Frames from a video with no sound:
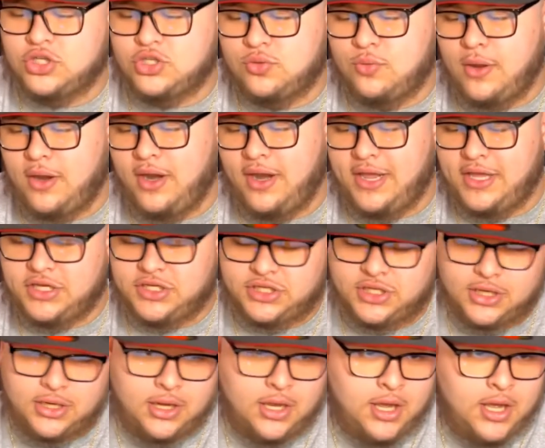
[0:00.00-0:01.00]
Raider
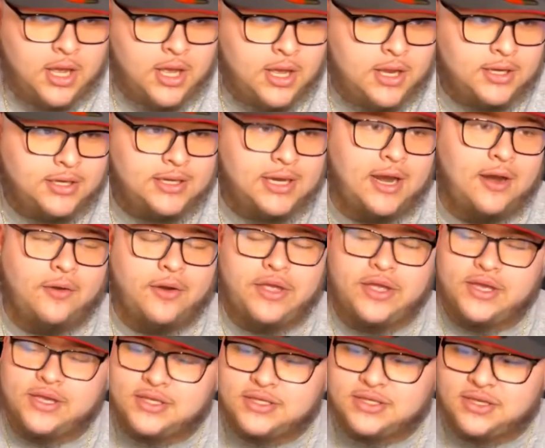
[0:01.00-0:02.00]
Nation,
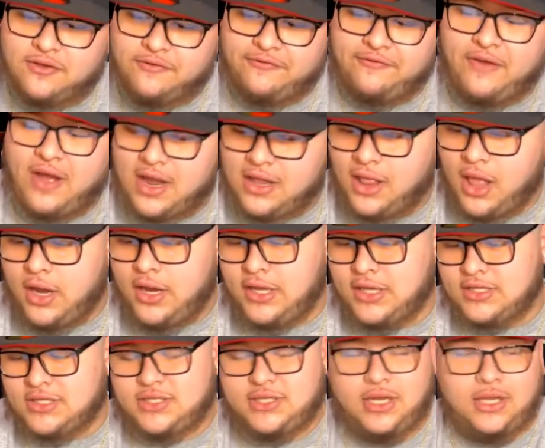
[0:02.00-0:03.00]
Darius Filon
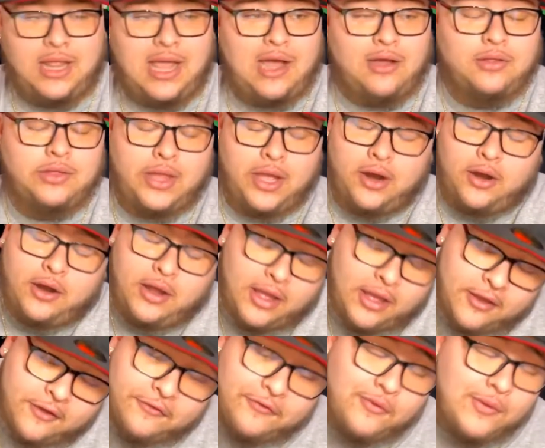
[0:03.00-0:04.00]
is still out there.
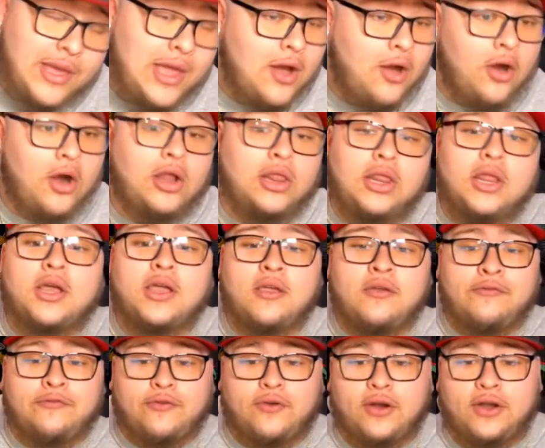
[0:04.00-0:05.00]
If we are
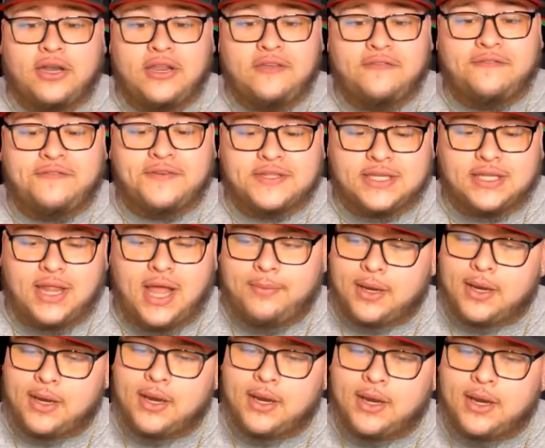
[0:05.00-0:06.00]
looking for a defensive
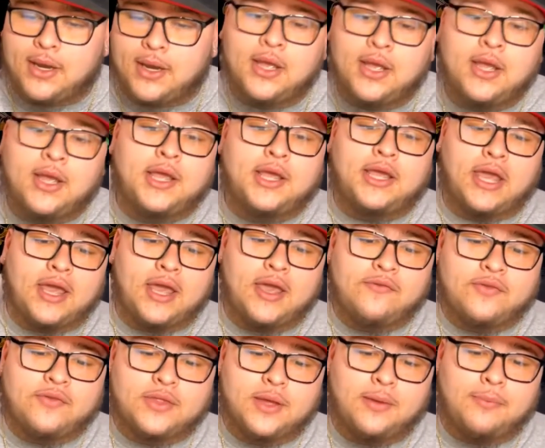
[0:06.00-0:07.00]
lineman,
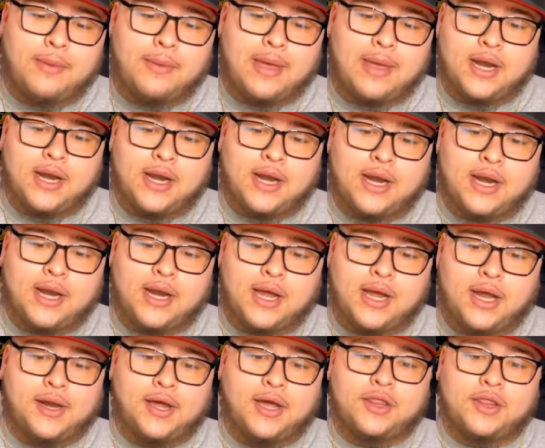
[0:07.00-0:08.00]
Give the man
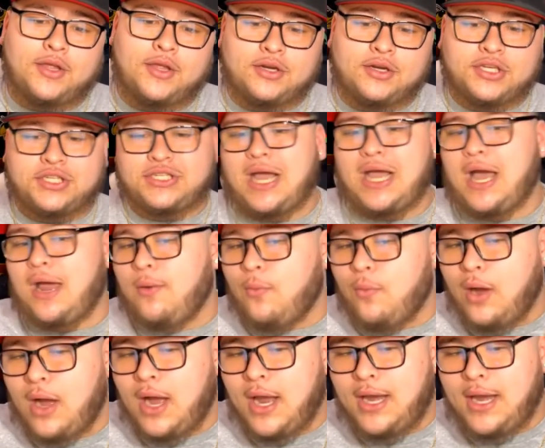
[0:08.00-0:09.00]
another shot.
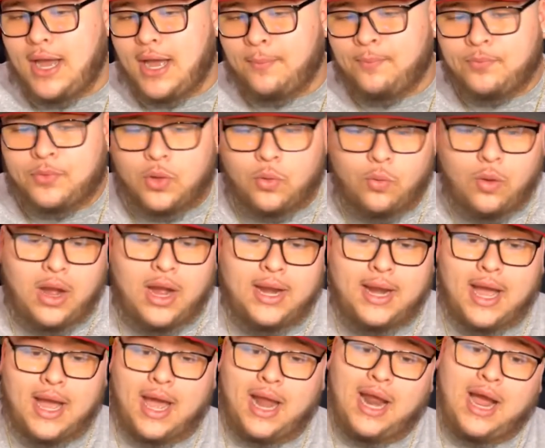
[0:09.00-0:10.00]
Why not? Why
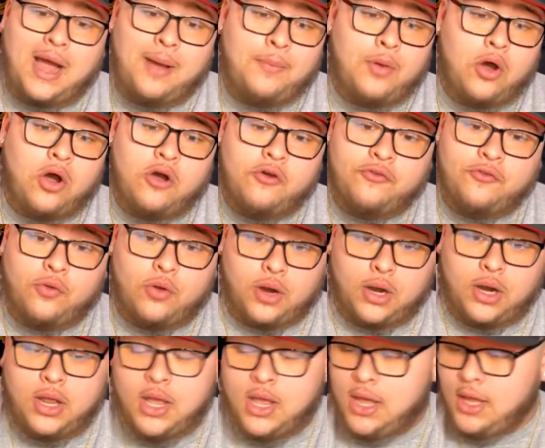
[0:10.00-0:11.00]
not? I'm all for
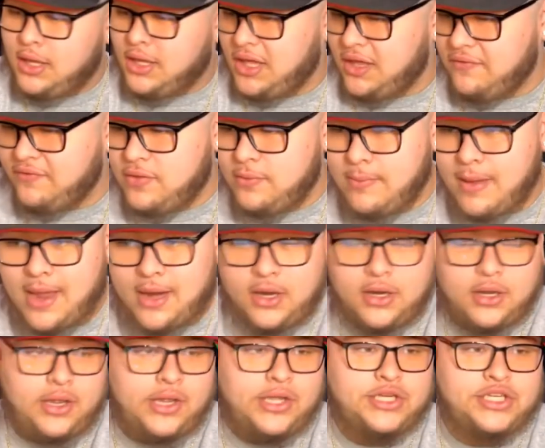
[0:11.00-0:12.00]
it. Give the man
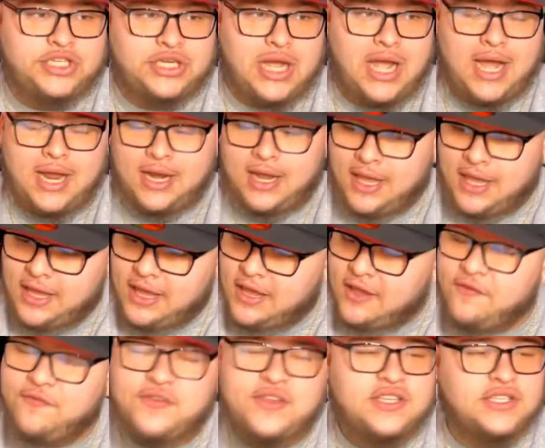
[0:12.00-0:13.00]
another shot.
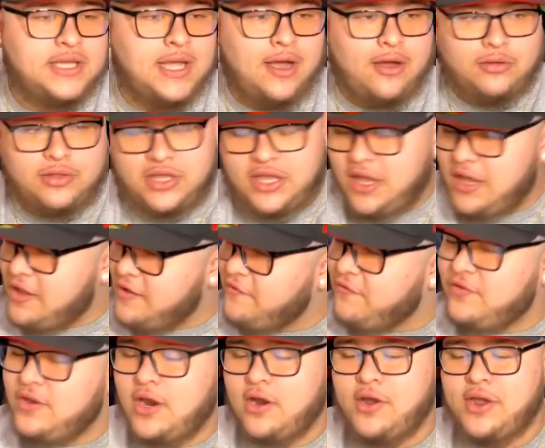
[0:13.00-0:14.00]
If he's healthy,
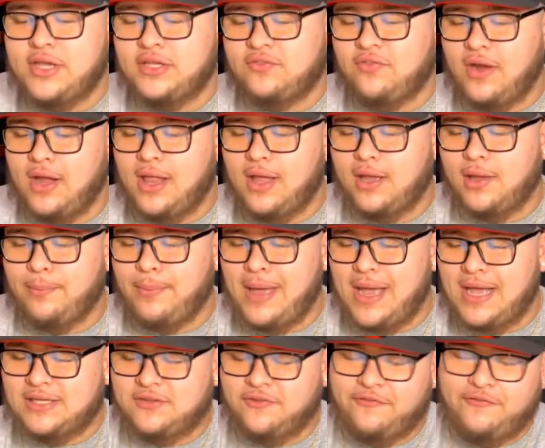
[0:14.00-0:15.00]
if Darius finally can
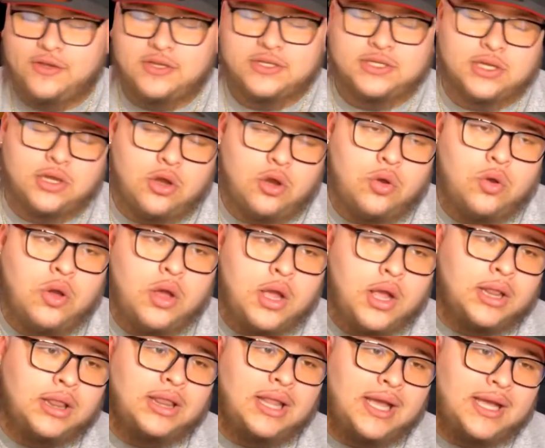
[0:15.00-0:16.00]
pass a physical,
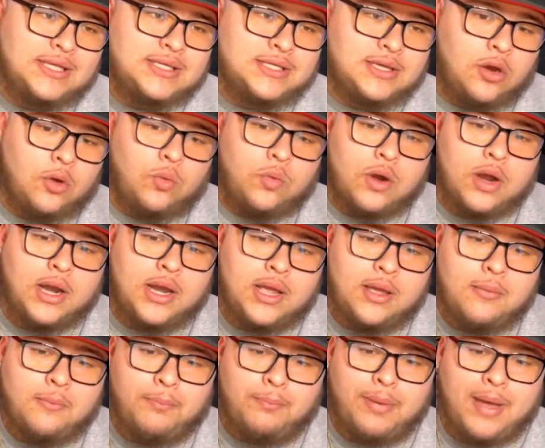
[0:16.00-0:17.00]
let's run
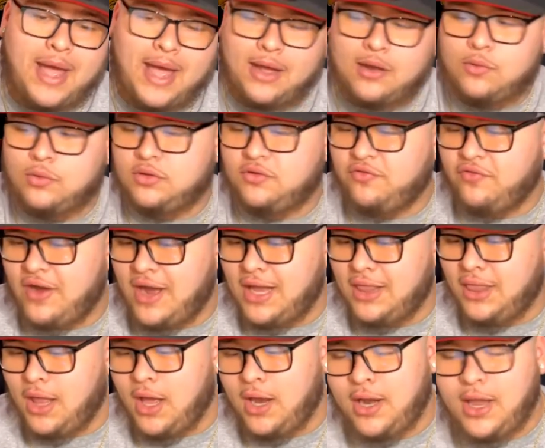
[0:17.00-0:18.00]
it back with
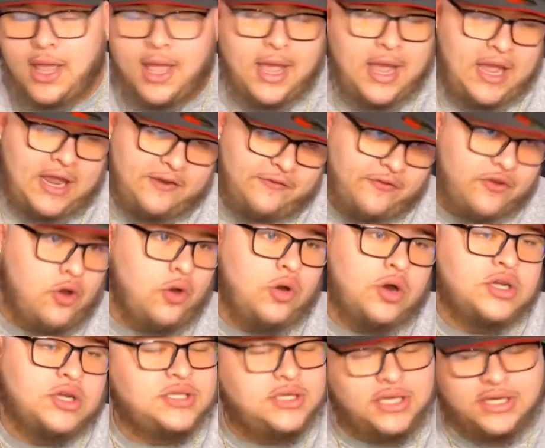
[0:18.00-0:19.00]
Filon. And, of
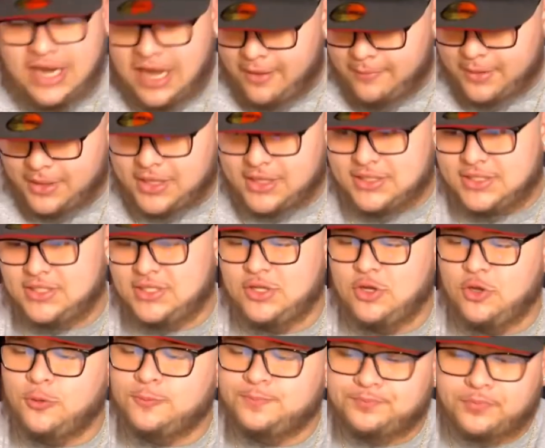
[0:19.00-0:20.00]
course,
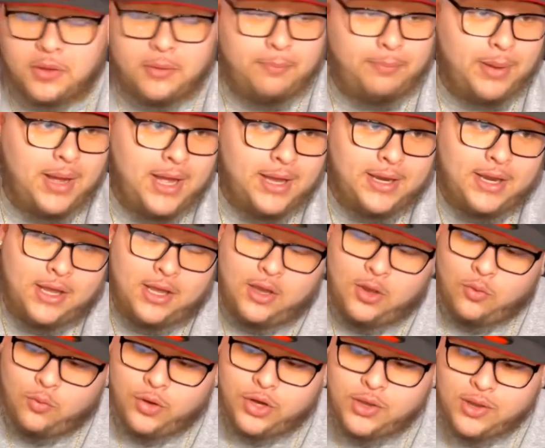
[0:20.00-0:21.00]
Ndamukong. But
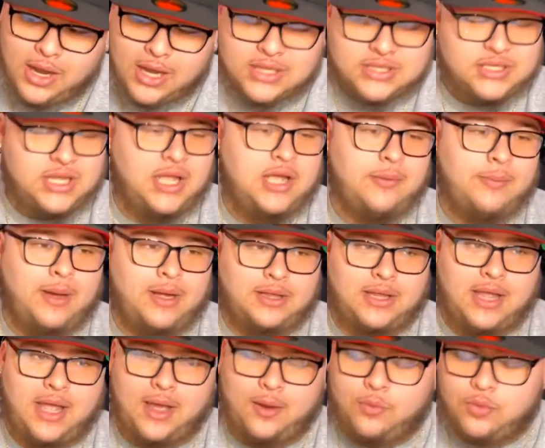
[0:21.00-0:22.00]
what do you guys think about
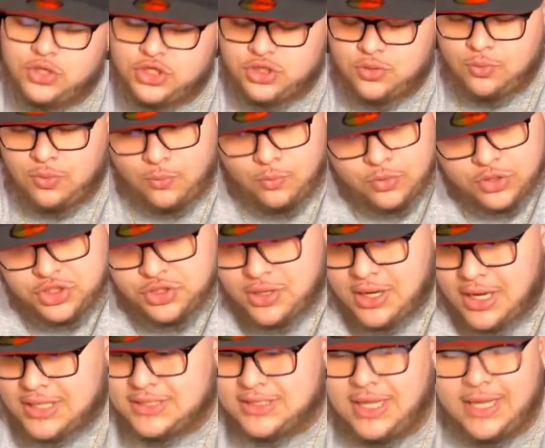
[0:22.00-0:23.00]
that? Would you
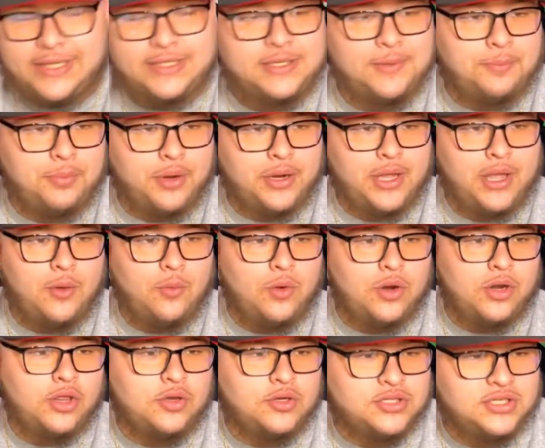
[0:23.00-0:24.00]
guys like to bring in
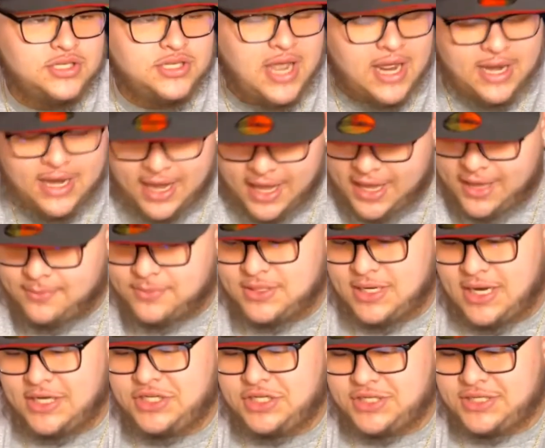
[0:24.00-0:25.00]
one of those names
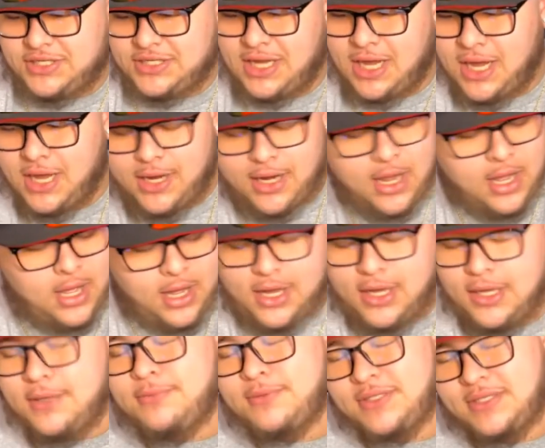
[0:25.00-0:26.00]
that I just
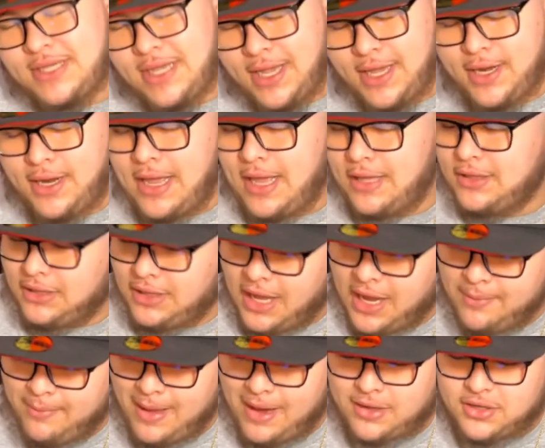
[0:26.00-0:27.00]
said at the
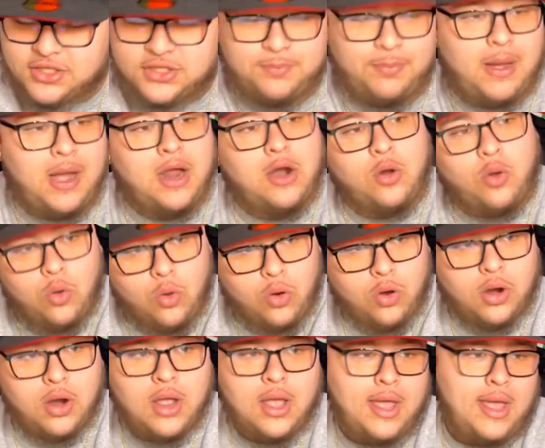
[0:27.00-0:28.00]
linebacker spot
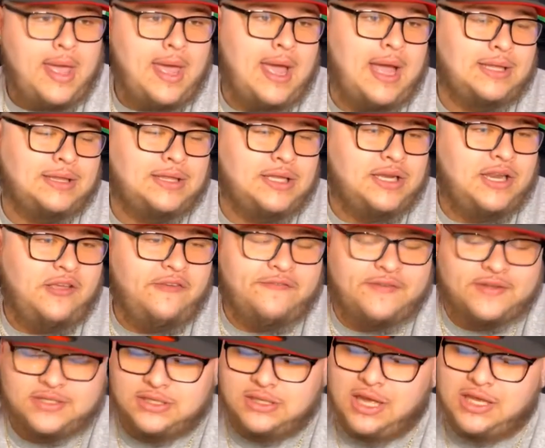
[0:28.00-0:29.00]
or at the
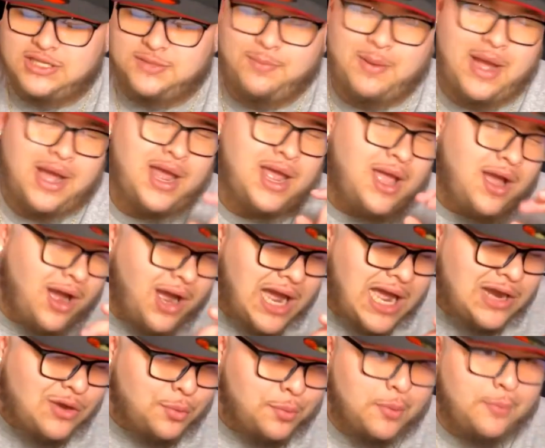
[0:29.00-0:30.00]
defensive line spot?
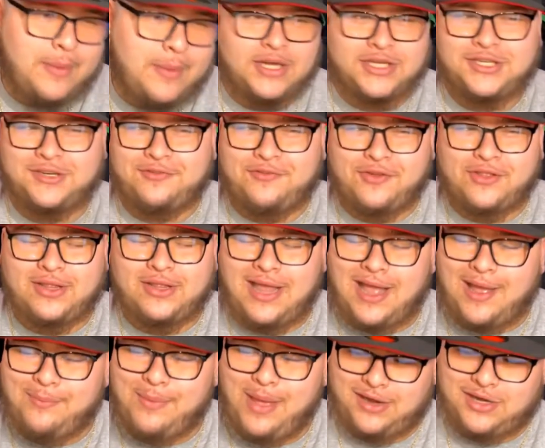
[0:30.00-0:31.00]
Honorable mention for the
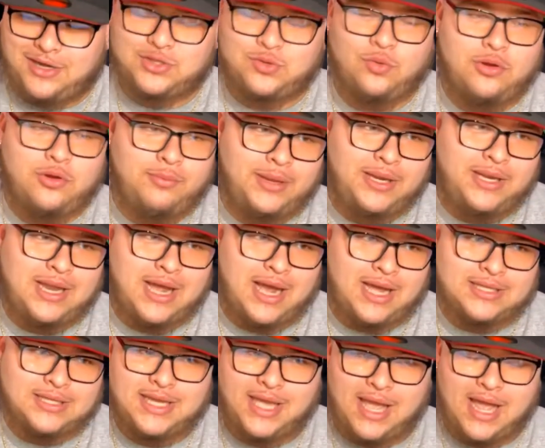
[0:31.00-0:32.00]
linebackers would be
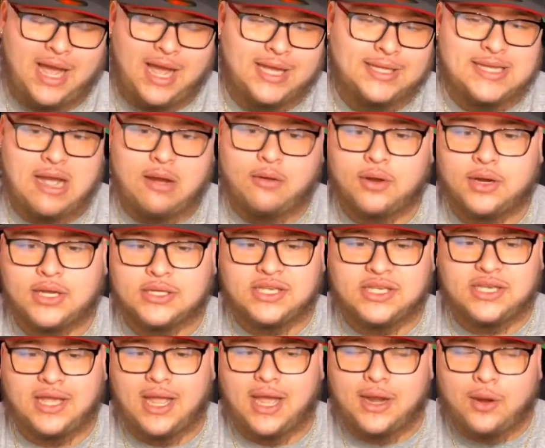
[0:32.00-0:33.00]
Dante Hightower, because
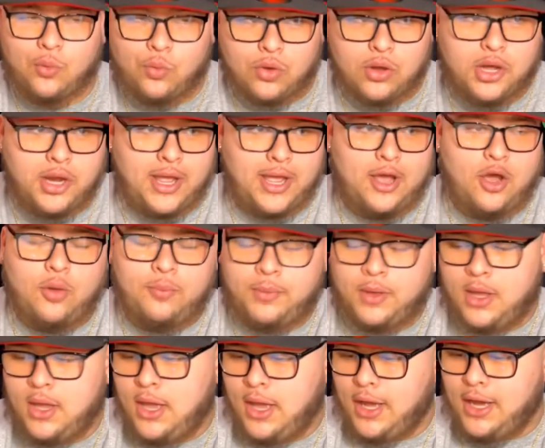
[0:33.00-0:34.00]
he kind of would help
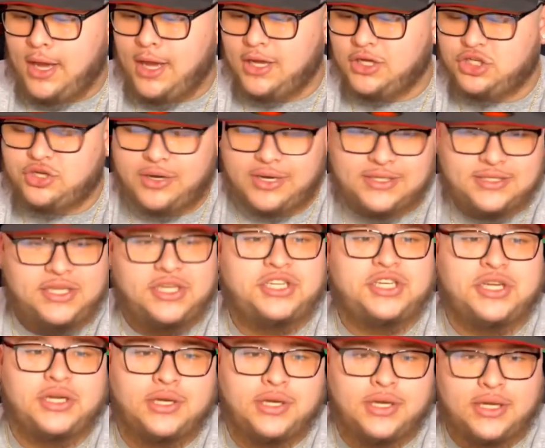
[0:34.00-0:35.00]

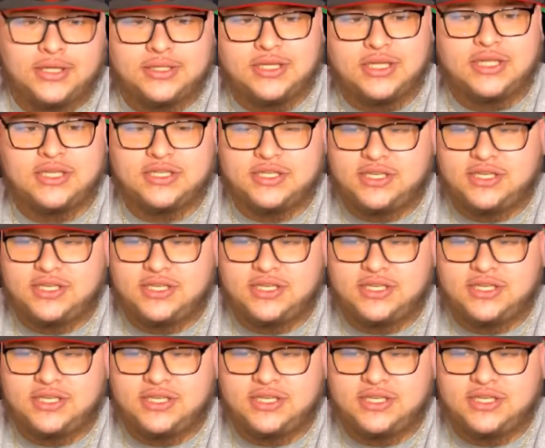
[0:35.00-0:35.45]
transition into this